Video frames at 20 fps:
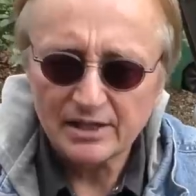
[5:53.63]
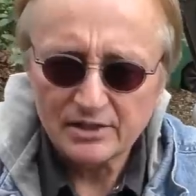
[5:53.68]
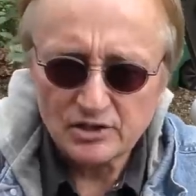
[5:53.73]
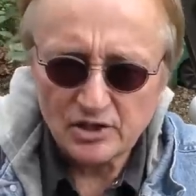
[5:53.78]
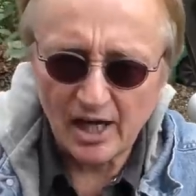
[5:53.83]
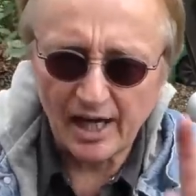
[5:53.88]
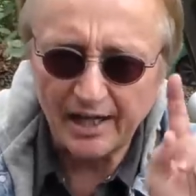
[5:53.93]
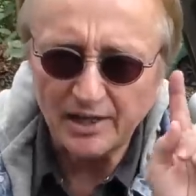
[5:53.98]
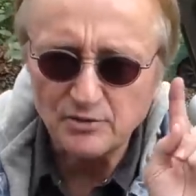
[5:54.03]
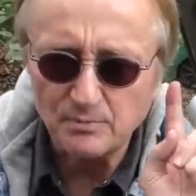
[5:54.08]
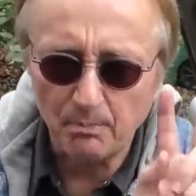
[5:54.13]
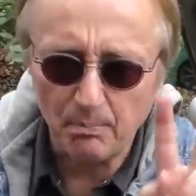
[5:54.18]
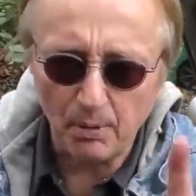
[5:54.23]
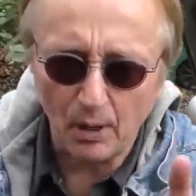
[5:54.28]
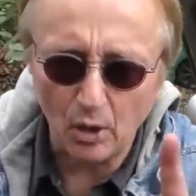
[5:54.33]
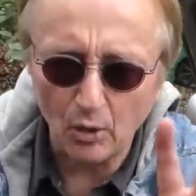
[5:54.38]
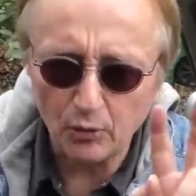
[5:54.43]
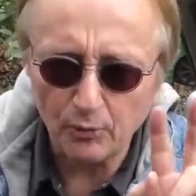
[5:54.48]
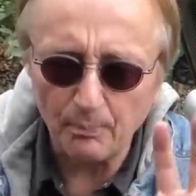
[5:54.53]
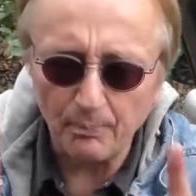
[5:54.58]
change
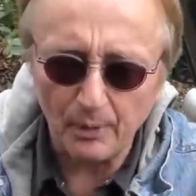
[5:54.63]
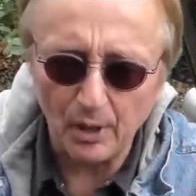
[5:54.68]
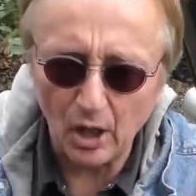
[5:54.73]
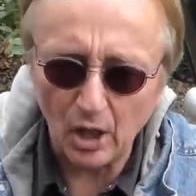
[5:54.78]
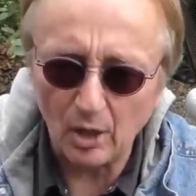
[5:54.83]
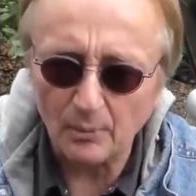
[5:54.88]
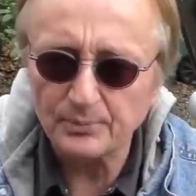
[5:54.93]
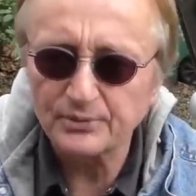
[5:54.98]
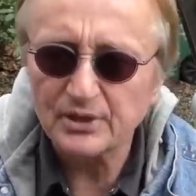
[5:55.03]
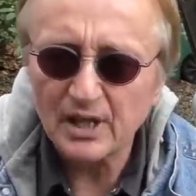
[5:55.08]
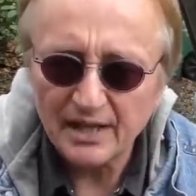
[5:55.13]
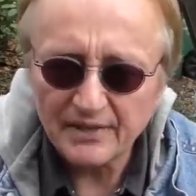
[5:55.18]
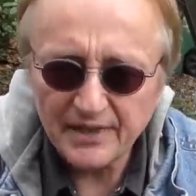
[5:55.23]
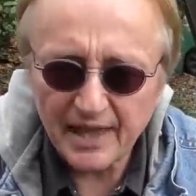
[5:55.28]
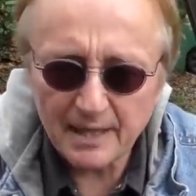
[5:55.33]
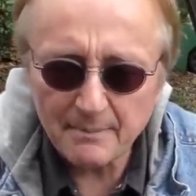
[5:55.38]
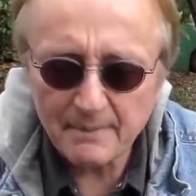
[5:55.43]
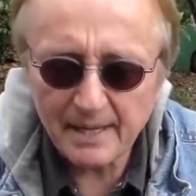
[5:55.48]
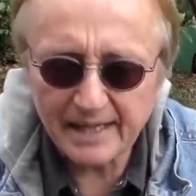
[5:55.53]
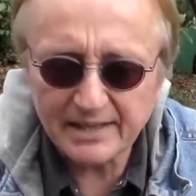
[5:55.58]
both bulbs.
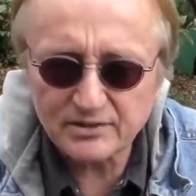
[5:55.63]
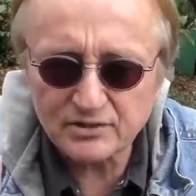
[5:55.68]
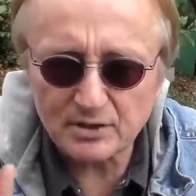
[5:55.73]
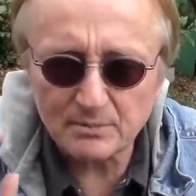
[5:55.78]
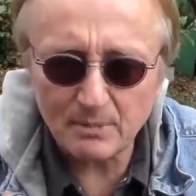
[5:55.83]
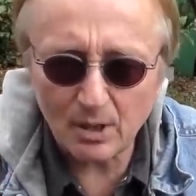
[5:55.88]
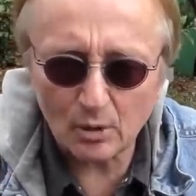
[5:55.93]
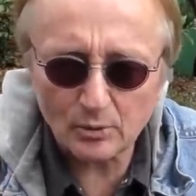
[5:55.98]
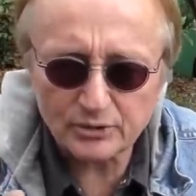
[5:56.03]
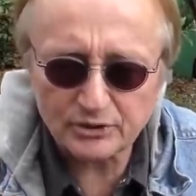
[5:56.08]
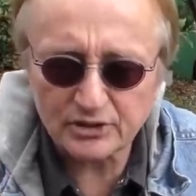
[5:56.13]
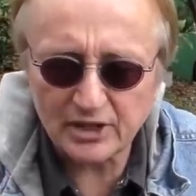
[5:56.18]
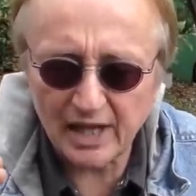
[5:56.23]
That makes the most